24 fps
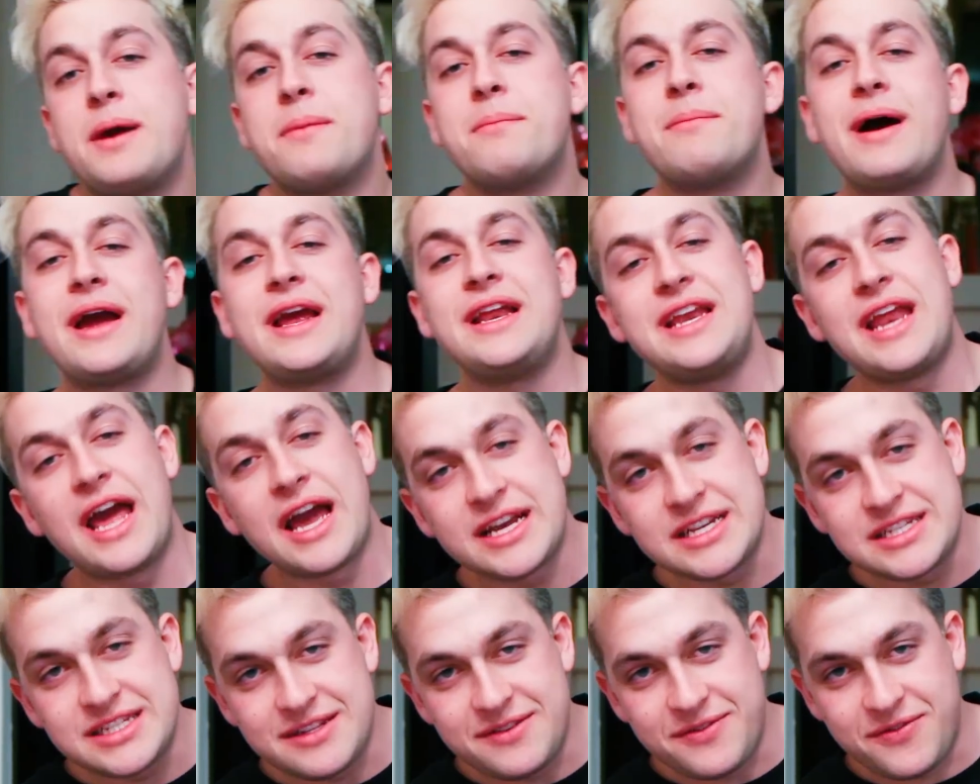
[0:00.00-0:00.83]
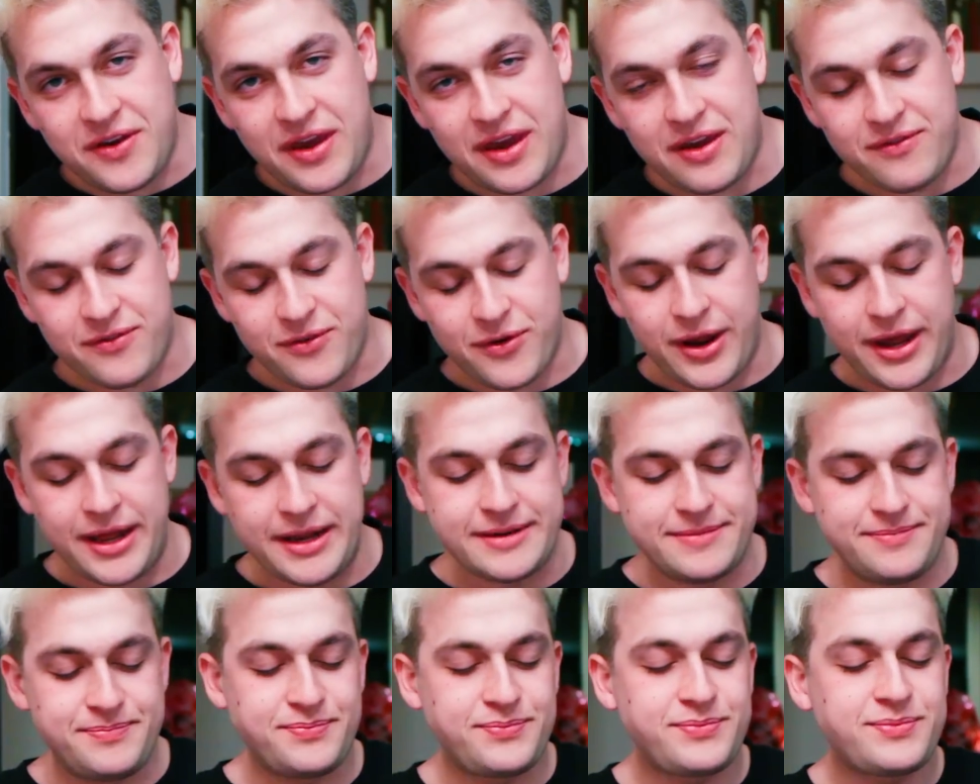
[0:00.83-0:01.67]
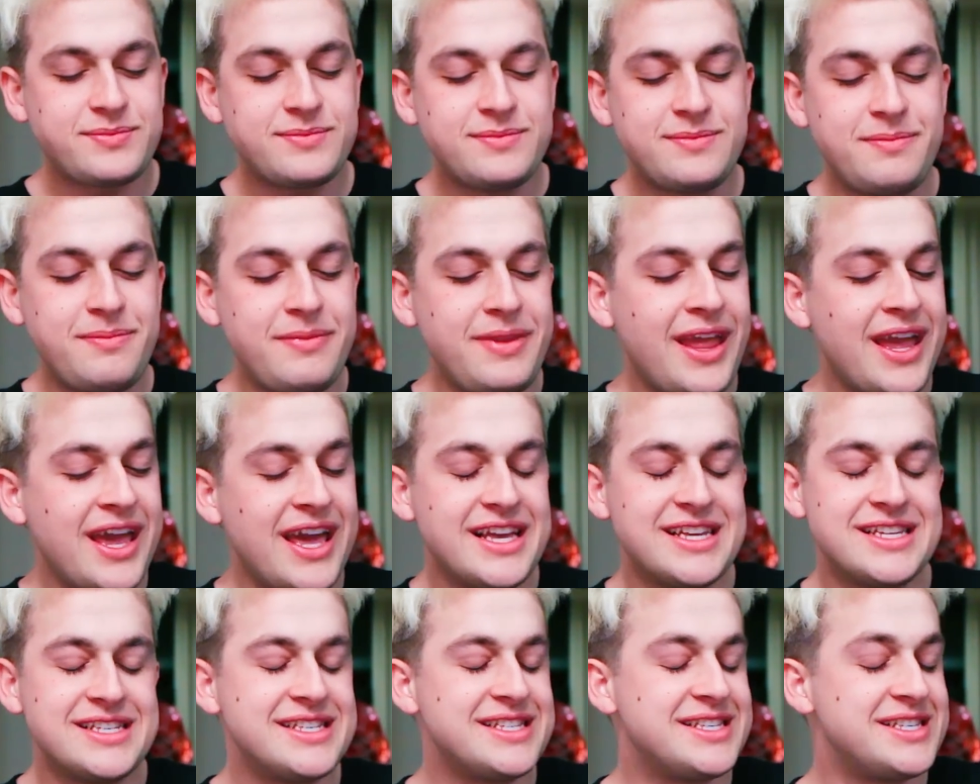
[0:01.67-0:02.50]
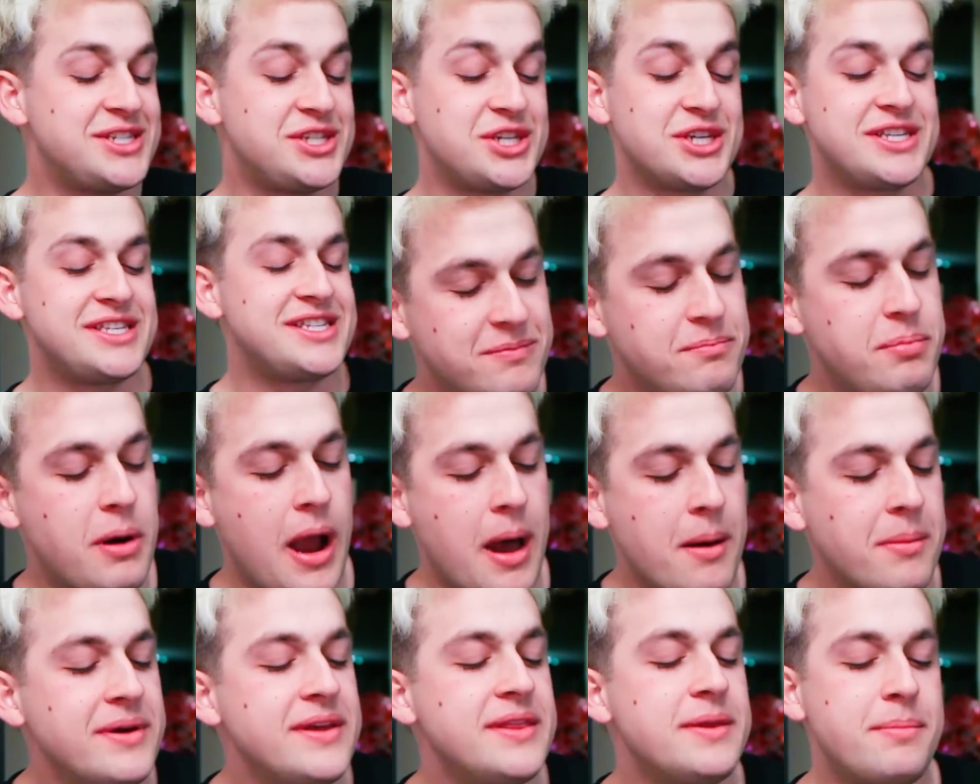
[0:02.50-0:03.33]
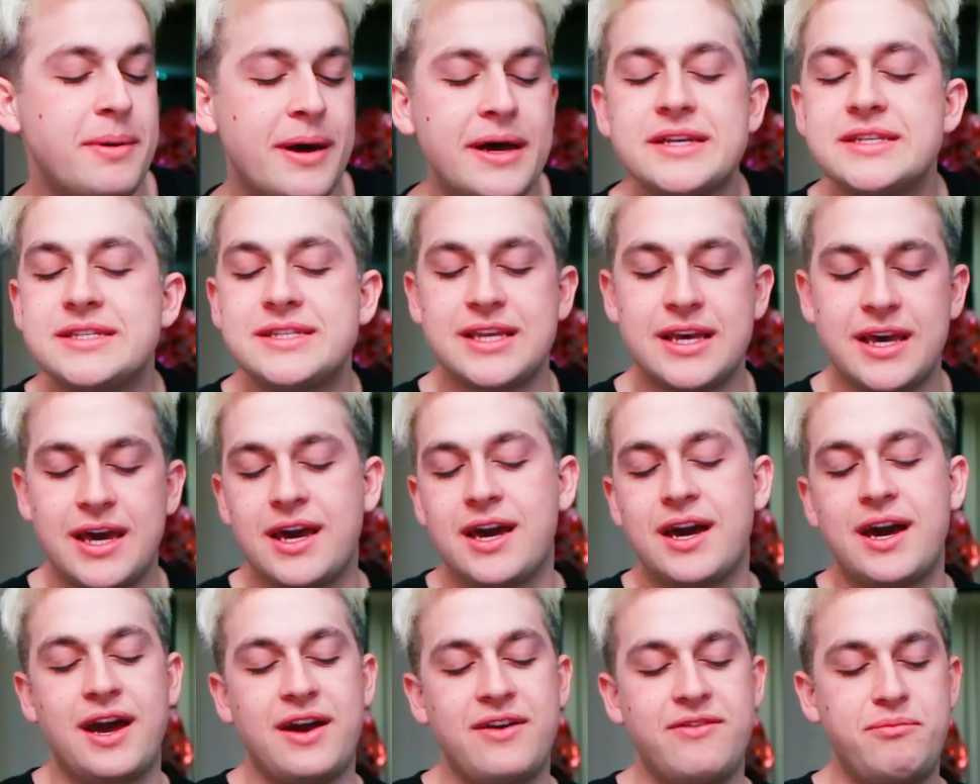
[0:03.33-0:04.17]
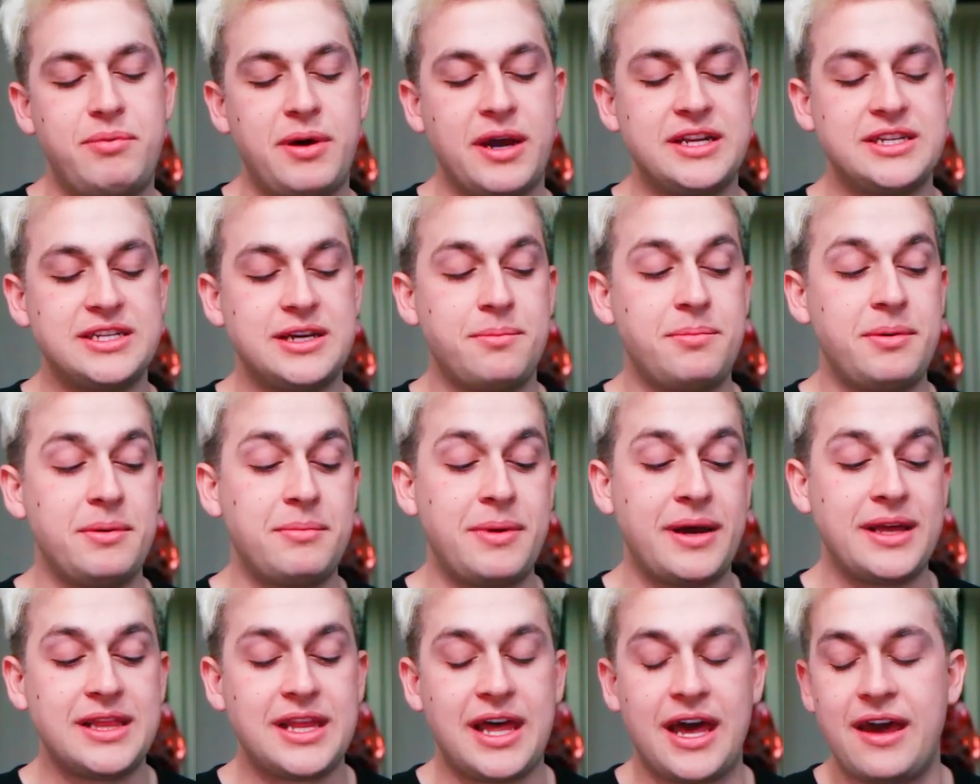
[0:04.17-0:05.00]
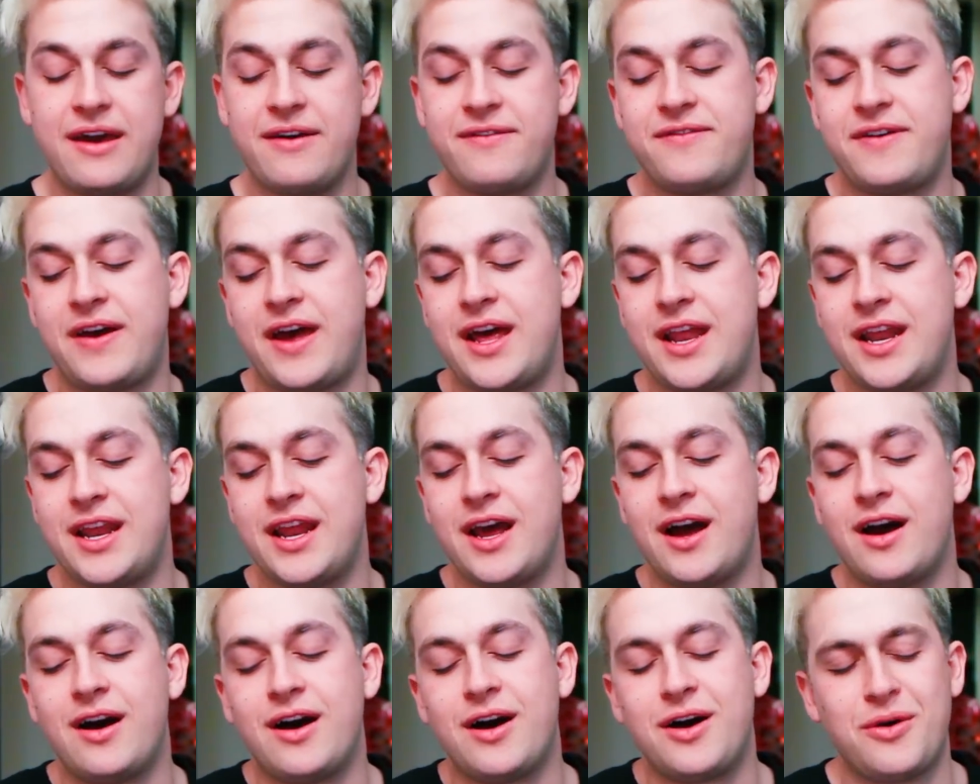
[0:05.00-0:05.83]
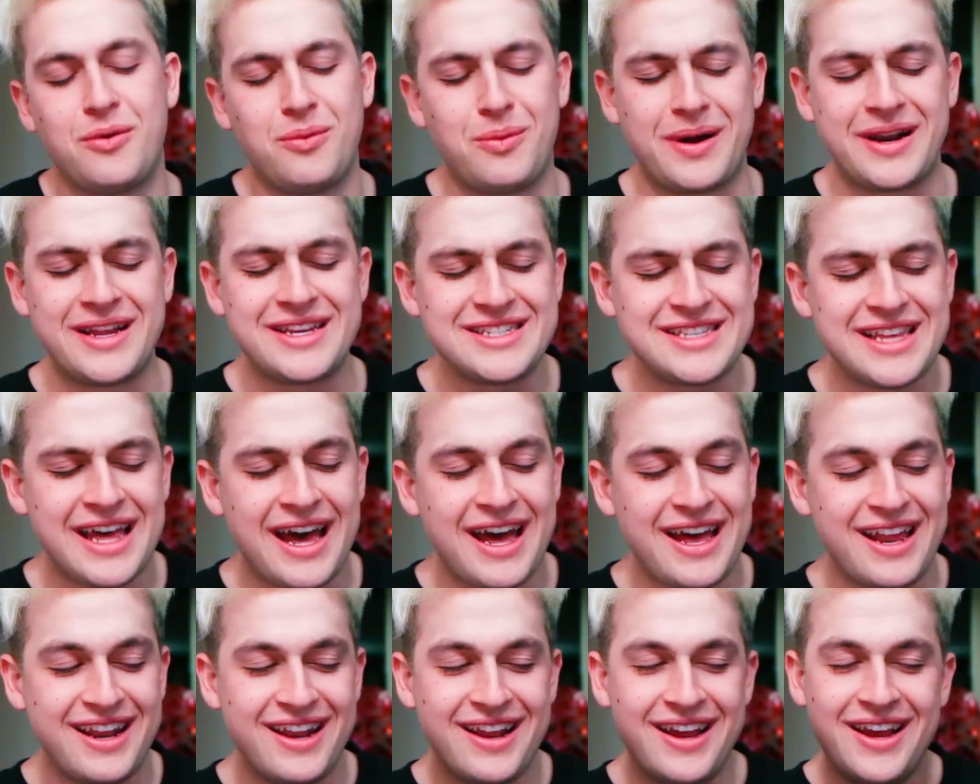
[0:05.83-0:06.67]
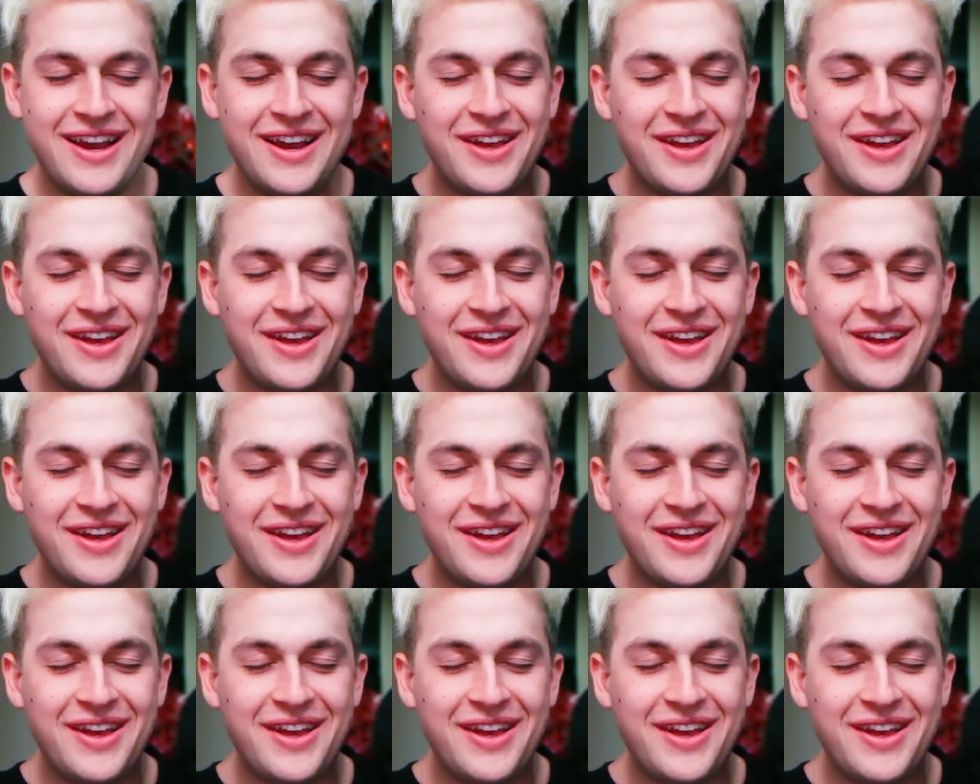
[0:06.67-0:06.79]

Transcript: My next favorite is just probably the best thing I've picked up in my life, and what is that?